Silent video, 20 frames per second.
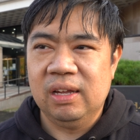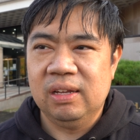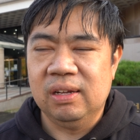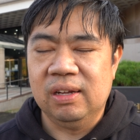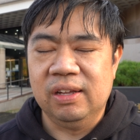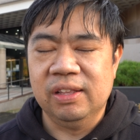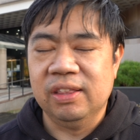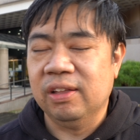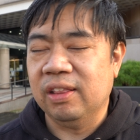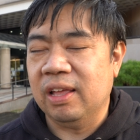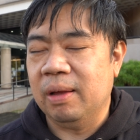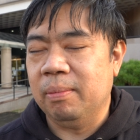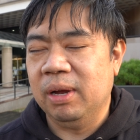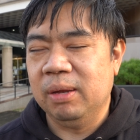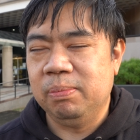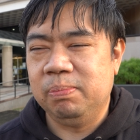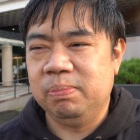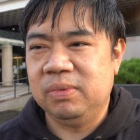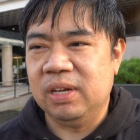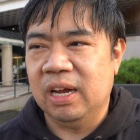although
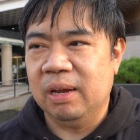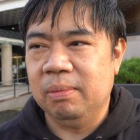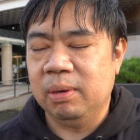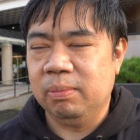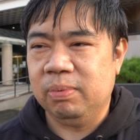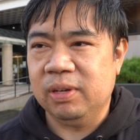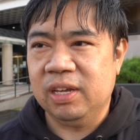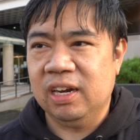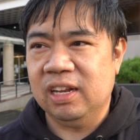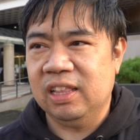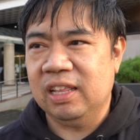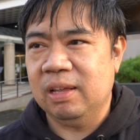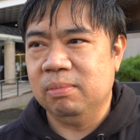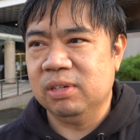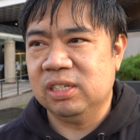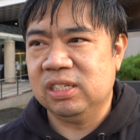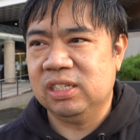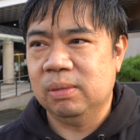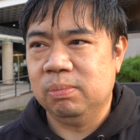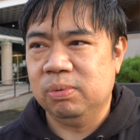I might be getting that
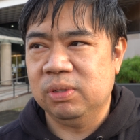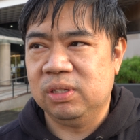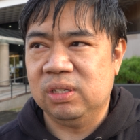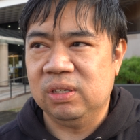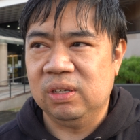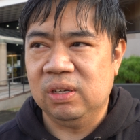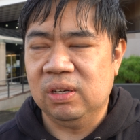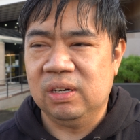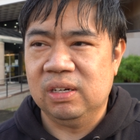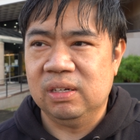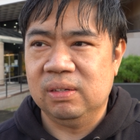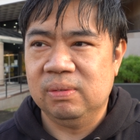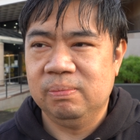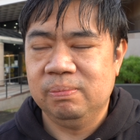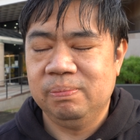mixed up with Toyota.